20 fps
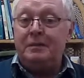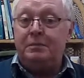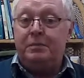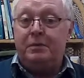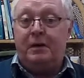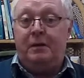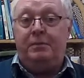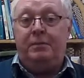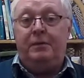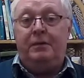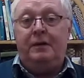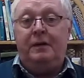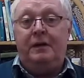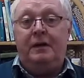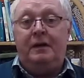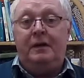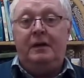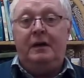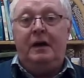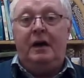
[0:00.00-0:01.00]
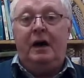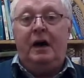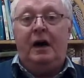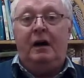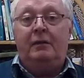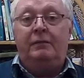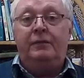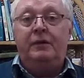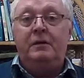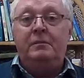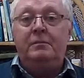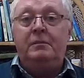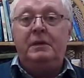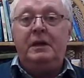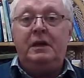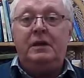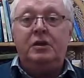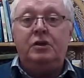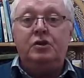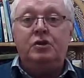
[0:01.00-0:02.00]
properly of
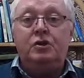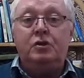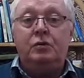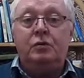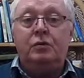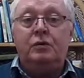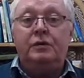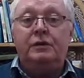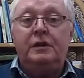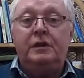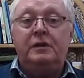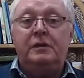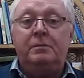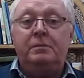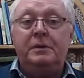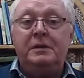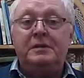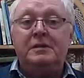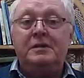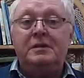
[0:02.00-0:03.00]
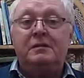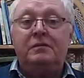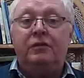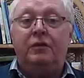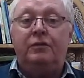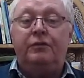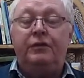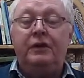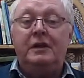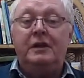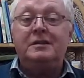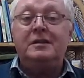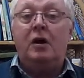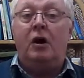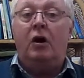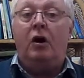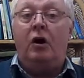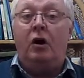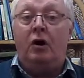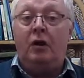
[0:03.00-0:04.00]
making sure that the business fulfills
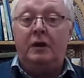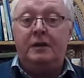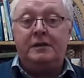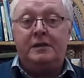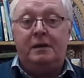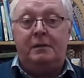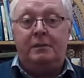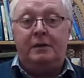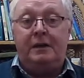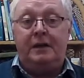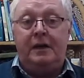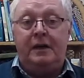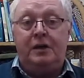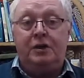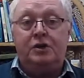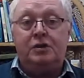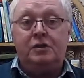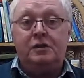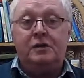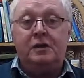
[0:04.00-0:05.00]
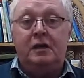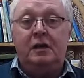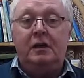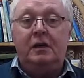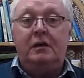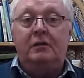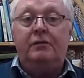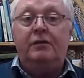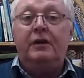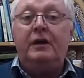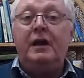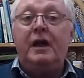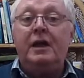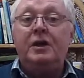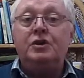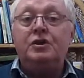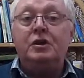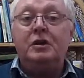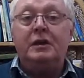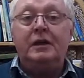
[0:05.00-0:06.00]
all its obligations
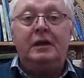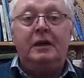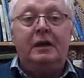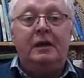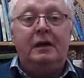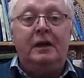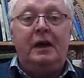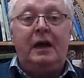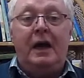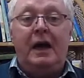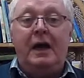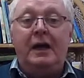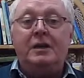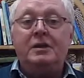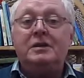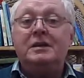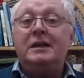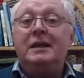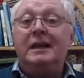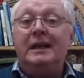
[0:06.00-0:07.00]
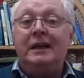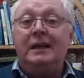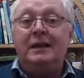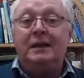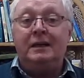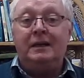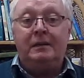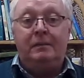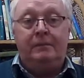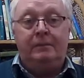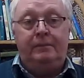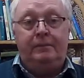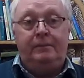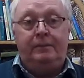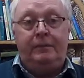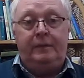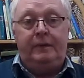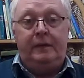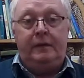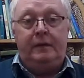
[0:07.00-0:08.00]
financially and legally.
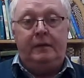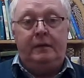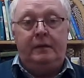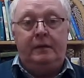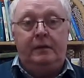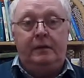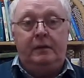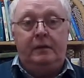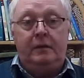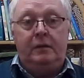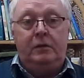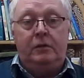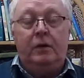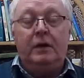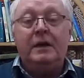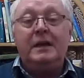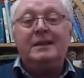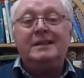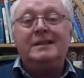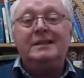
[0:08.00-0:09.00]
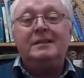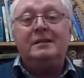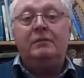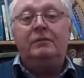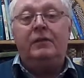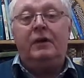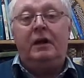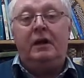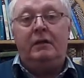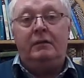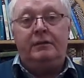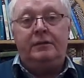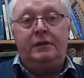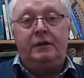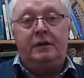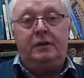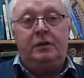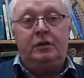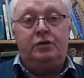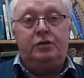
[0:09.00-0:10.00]
What else is involved
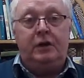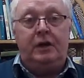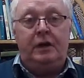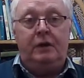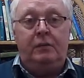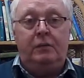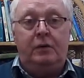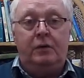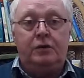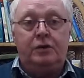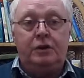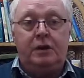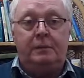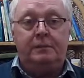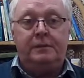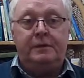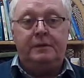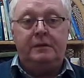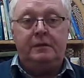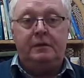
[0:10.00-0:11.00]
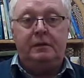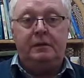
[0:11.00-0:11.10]
in the training workshops?